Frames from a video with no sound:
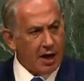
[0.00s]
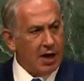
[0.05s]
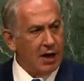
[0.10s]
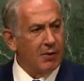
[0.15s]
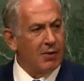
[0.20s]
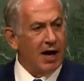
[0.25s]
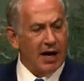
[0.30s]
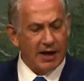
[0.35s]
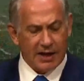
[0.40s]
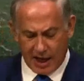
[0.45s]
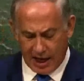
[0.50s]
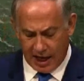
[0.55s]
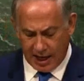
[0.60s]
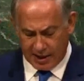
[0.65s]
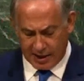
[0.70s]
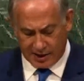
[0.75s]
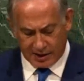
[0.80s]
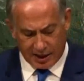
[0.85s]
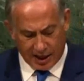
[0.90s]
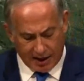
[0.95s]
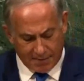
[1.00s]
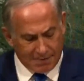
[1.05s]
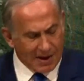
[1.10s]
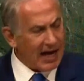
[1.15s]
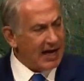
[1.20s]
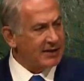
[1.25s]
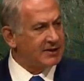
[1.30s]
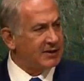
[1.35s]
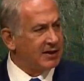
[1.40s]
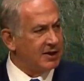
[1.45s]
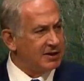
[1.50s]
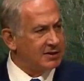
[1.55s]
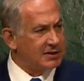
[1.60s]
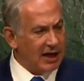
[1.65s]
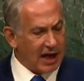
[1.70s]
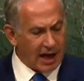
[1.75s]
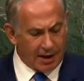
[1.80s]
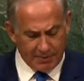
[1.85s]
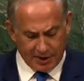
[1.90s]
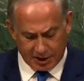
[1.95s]
Iran aided Hamas and
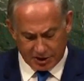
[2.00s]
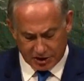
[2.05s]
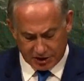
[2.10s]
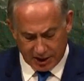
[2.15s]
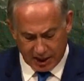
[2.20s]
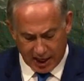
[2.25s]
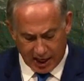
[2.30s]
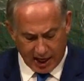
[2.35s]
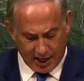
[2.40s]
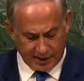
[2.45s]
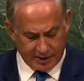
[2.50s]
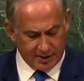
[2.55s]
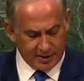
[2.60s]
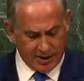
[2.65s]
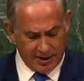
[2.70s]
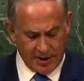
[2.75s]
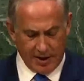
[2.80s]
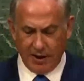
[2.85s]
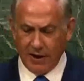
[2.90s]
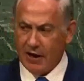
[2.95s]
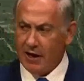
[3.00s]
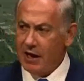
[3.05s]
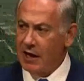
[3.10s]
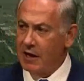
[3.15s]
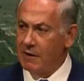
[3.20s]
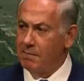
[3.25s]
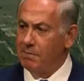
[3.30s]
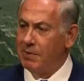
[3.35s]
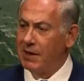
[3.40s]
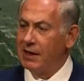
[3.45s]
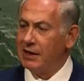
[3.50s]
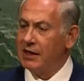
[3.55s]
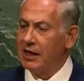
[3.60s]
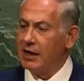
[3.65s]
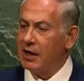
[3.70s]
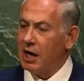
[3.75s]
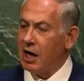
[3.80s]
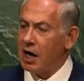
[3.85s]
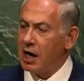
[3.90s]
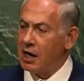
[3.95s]
Islamic Jihad in
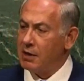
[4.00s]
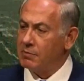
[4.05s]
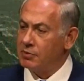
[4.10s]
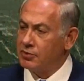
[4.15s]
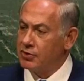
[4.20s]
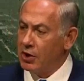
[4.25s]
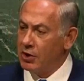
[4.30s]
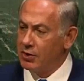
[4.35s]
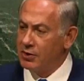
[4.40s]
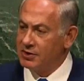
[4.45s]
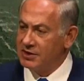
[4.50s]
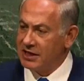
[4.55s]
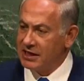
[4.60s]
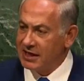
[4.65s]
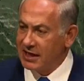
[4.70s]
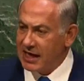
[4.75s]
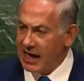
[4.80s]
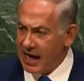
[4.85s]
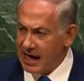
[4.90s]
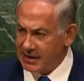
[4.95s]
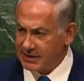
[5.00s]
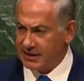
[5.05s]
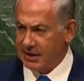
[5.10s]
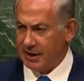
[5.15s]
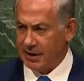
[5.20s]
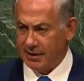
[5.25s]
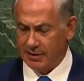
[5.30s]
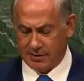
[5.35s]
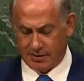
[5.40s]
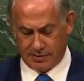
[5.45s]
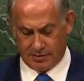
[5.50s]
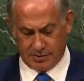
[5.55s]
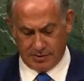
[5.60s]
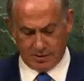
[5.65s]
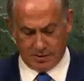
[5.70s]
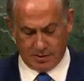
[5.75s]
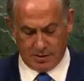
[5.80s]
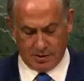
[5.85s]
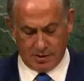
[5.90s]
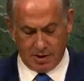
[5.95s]
building armed drones in Gaza.
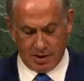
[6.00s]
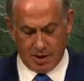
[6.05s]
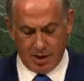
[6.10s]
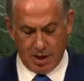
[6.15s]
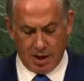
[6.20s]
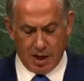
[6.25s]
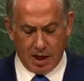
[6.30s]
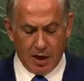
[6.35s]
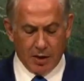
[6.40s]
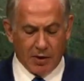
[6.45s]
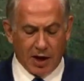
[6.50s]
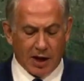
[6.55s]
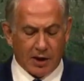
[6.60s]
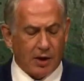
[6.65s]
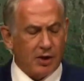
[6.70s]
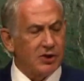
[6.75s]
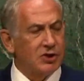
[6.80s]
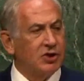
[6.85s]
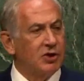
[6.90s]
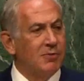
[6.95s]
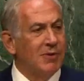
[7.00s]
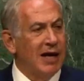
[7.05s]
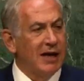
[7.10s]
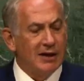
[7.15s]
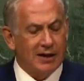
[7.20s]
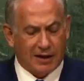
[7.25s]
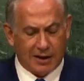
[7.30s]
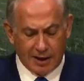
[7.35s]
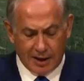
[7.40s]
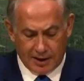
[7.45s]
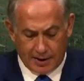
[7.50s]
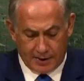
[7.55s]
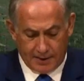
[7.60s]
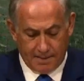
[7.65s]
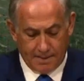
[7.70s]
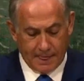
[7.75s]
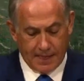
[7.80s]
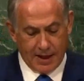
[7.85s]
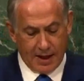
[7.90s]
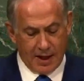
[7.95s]
Iran also made clear
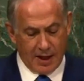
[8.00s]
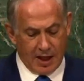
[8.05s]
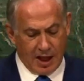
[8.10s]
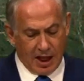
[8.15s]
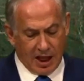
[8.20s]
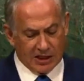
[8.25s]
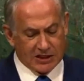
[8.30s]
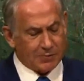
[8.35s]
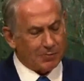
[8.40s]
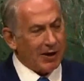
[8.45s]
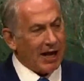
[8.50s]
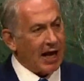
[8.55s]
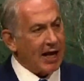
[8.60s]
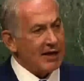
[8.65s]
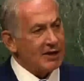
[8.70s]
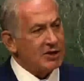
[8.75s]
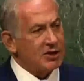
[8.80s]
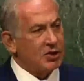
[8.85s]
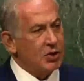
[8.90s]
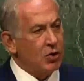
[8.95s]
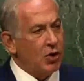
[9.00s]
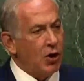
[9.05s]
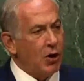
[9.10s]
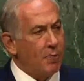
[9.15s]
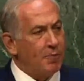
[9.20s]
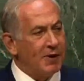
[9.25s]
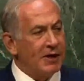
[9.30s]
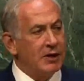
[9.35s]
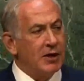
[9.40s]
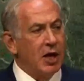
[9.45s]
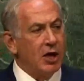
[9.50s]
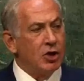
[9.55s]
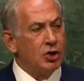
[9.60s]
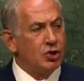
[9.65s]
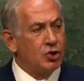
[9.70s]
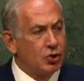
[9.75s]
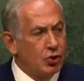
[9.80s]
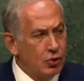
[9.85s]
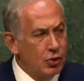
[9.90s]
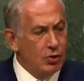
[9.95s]
its plans to open
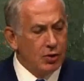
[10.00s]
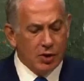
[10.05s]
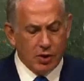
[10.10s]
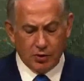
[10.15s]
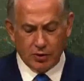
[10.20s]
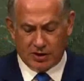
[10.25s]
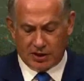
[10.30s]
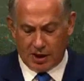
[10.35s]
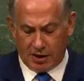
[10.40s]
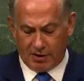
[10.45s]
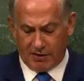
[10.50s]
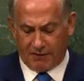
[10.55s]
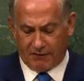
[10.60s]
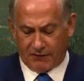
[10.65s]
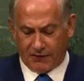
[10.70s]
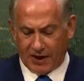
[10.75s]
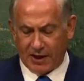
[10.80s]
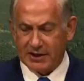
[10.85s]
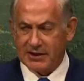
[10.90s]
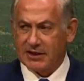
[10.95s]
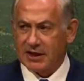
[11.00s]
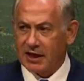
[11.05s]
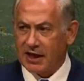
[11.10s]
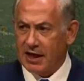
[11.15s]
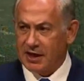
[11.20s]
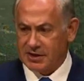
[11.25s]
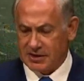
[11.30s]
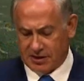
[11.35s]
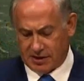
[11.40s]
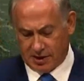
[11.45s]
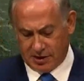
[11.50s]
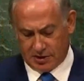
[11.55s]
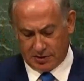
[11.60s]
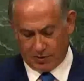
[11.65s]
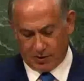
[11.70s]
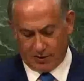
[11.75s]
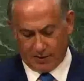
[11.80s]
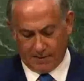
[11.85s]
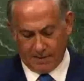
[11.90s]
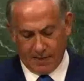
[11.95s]
2 new terror fronts against
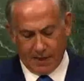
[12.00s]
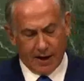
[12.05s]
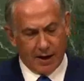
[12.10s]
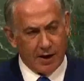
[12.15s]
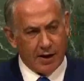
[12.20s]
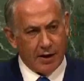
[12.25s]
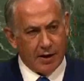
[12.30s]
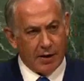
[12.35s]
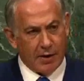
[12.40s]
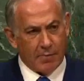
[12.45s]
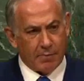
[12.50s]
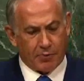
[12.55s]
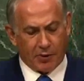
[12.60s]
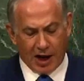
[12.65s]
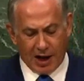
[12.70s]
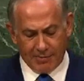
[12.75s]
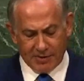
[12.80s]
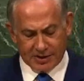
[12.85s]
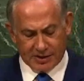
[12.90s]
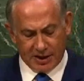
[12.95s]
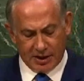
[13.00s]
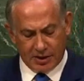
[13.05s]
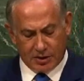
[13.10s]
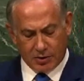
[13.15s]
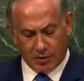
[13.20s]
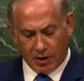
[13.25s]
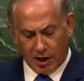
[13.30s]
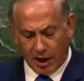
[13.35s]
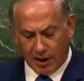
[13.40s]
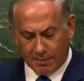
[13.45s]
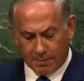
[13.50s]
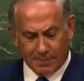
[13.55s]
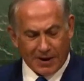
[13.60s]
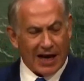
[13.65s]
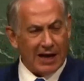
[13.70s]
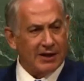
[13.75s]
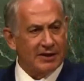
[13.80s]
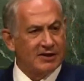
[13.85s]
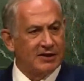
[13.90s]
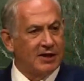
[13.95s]
Israel, promising to arm
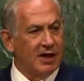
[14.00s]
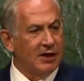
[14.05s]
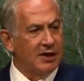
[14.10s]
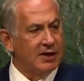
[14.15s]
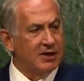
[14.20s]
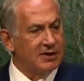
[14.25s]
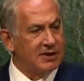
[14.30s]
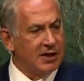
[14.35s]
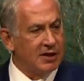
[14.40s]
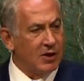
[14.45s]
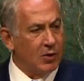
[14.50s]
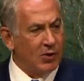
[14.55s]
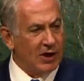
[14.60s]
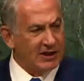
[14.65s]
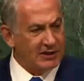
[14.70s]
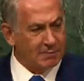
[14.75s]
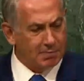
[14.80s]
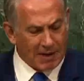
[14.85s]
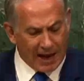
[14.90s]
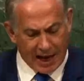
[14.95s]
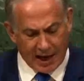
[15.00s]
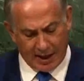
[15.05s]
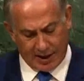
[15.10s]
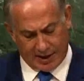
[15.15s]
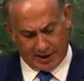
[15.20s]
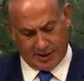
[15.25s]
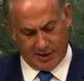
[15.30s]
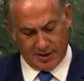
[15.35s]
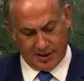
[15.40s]
Palestinians in the West Bank